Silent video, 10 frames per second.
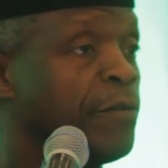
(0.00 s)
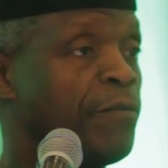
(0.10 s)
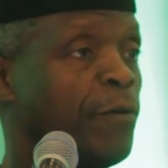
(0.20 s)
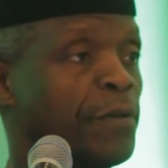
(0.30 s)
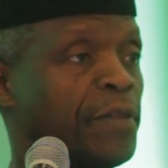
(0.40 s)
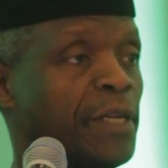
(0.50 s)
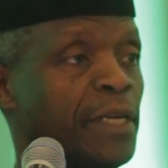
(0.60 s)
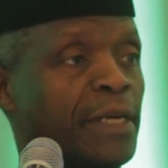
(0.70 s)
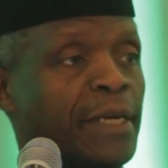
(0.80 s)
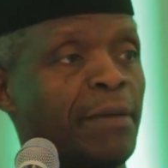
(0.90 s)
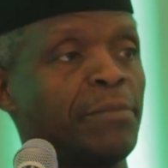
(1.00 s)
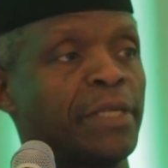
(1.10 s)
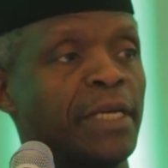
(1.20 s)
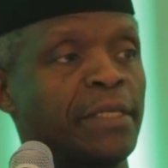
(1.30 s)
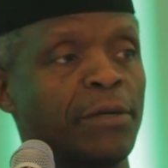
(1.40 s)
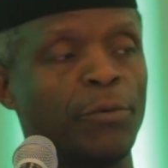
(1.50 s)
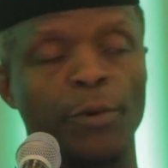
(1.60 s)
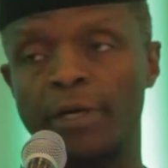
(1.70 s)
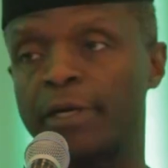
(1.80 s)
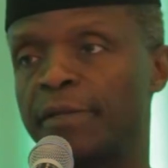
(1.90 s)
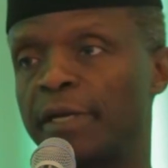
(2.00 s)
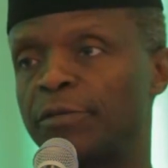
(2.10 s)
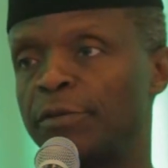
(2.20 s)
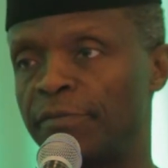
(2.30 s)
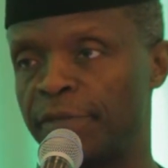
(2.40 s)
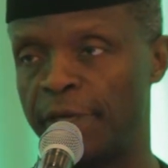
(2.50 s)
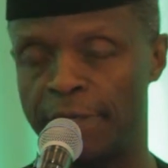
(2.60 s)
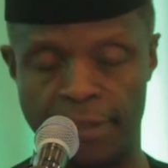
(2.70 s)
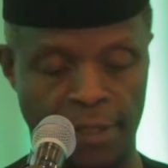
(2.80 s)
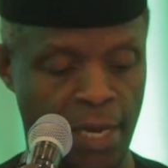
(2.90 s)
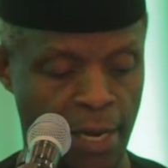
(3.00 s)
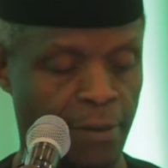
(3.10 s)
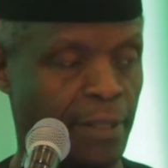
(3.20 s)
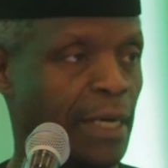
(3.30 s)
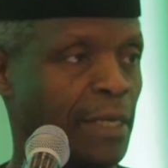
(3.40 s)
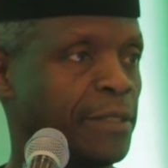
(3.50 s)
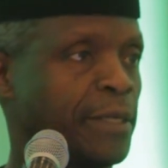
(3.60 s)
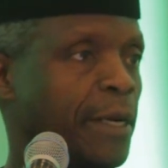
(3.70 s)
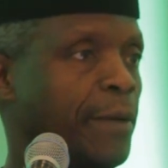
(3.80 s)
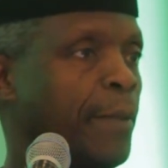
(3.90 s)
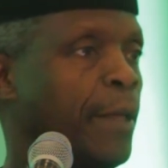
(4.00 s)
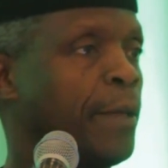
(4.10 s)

for the game-changing work that you have done here in Nigeria